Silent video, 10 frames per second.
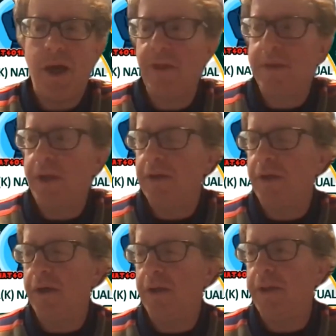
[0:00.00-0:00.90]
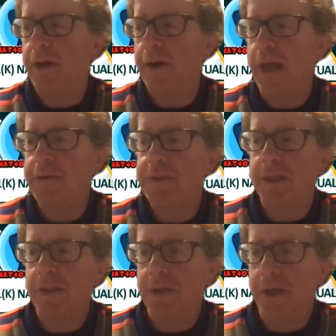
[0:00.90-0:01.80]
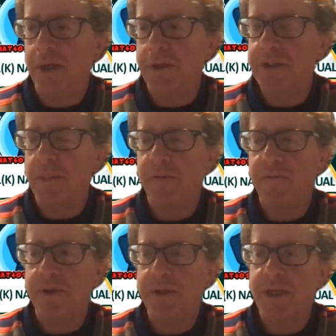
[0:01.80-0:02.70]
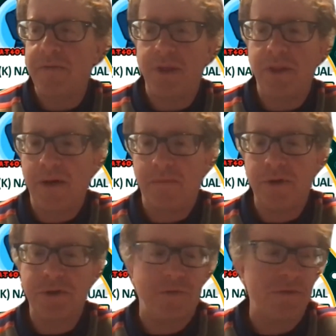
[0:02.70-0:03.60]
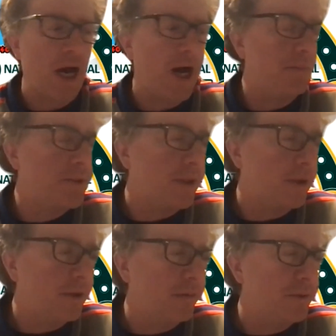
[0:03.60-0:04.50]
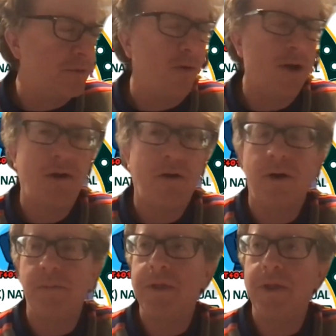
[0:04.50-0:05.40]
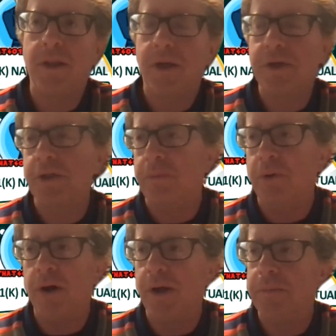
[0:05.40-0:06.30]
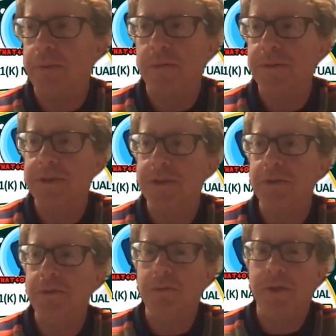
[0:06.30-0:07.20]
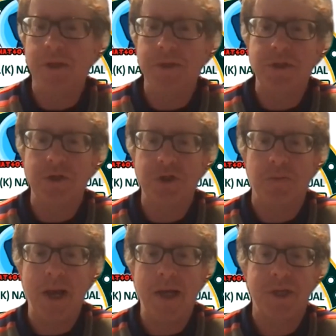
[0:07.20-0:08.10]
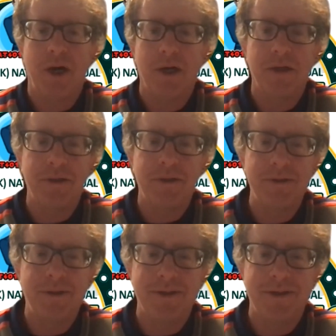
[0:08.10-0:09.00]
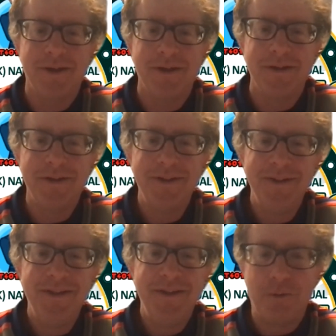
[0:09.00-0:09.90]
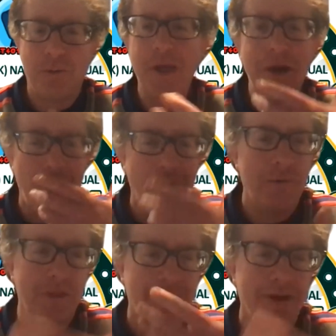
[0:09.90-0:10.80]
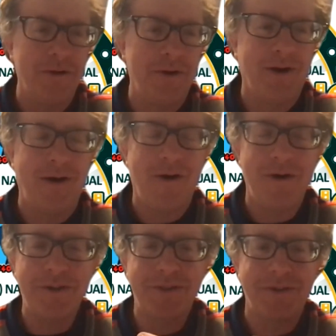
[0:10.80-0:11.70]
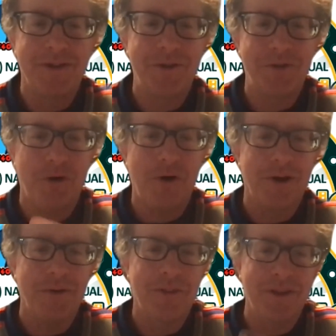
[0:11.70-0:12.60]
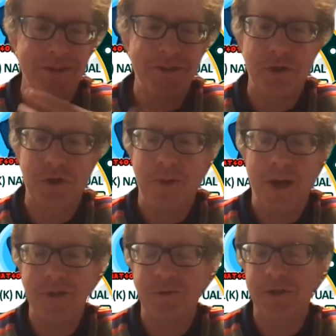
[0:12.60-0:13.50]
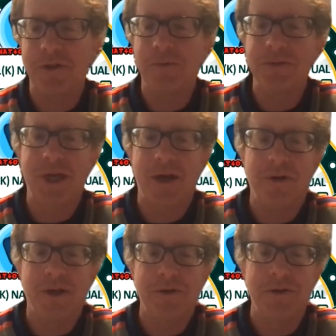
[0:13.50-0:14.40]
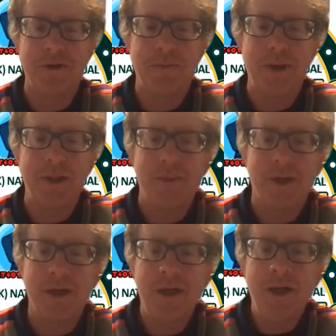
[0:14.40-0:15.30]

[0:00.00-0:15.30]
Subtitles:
think they're announcing they're going to do something for the 70th anniversary of Topps, and there was one card in particular I should have bought it, but it was you with a surgical mask on, and your rookie card with a artist drawing with a surgical mask, which I thought was kind of funny during the pandemic.